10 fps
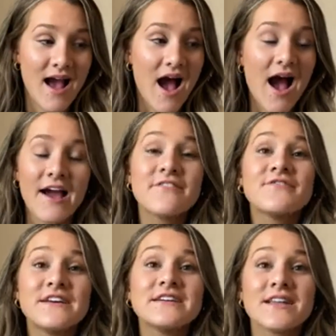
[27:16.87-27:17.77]
I
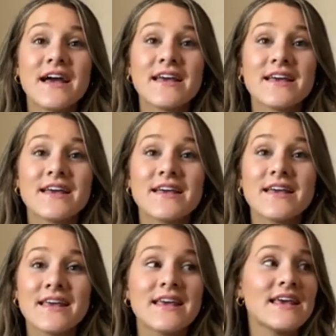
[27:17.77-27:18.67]
feel like
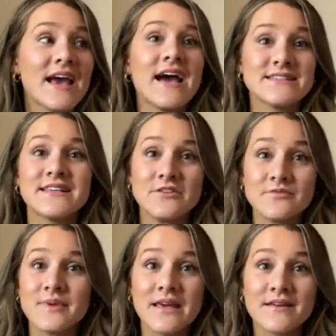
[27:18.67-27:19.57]
he has healed
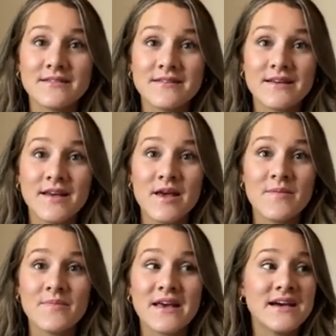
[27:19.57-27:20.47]
me,
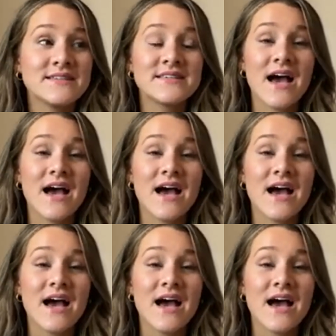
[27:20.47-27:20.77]
because